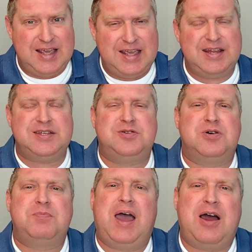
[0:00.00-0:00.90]
It is
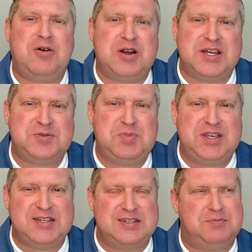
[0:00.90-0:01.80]
to empower us,
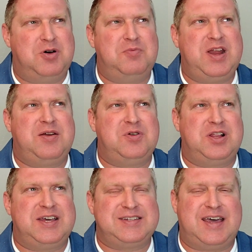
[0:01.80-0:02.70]
because the moment I
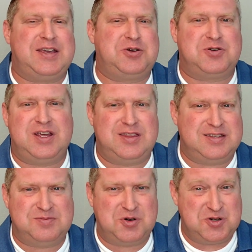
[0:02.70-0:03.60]
realize I create
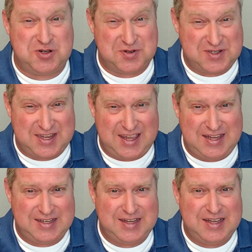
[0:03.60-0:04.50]
this emotional
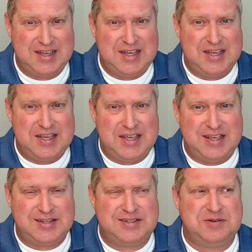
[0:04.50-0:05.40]
state
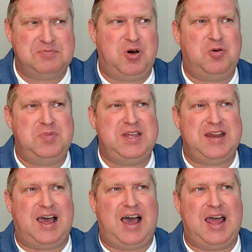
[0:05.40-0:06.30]
is the
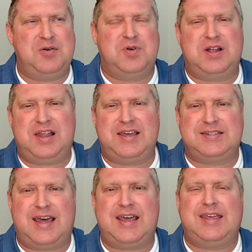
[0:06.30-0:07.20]
moment I
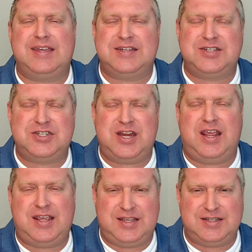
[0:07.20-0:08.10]
realize I can
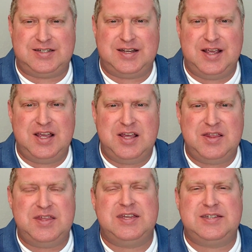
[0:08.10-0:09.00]
change
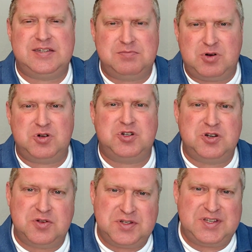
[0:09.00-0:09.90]
this
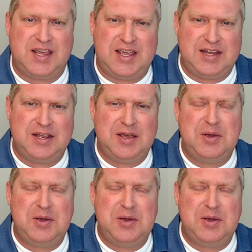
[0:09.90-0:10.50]
emotional state